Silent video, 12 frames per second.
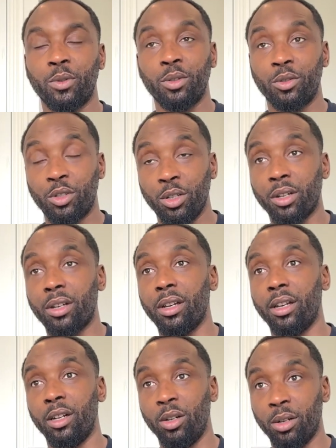took
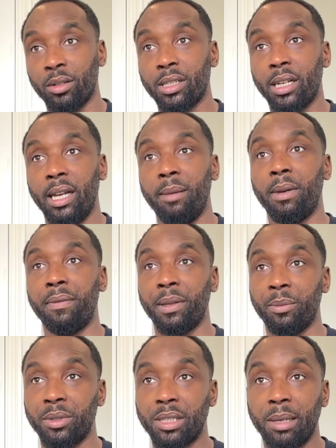a long time. I think it
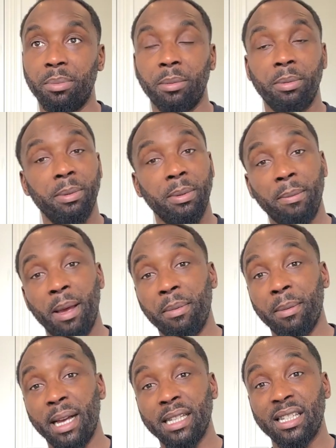was there probably maybe
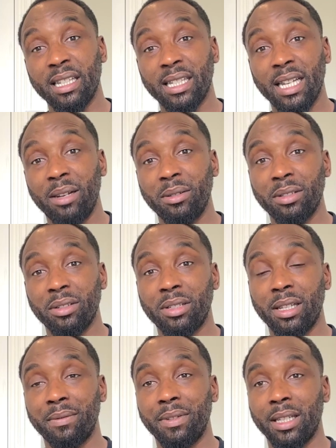about 6 hours or
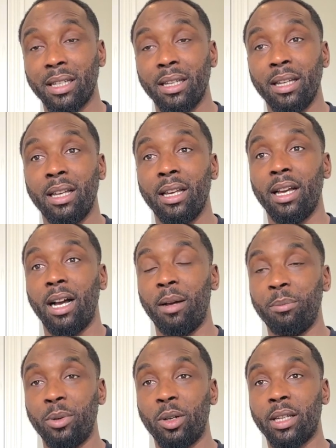something. I'm
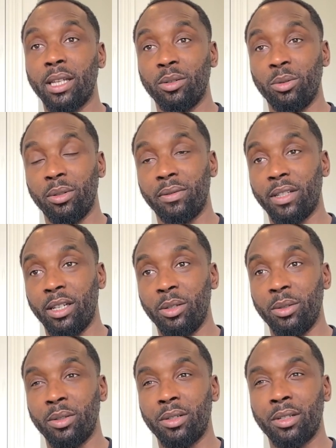blocking all of
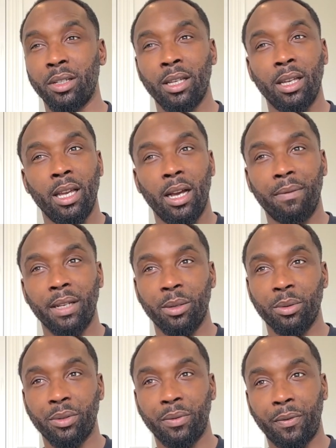those. I think there
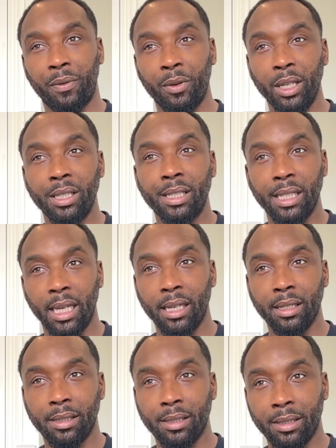was 3
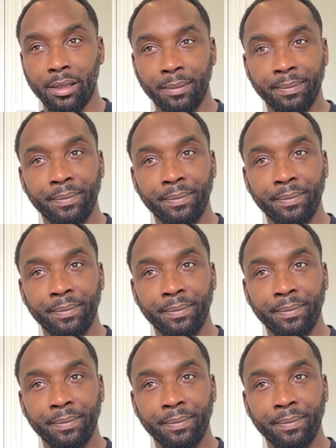sinks,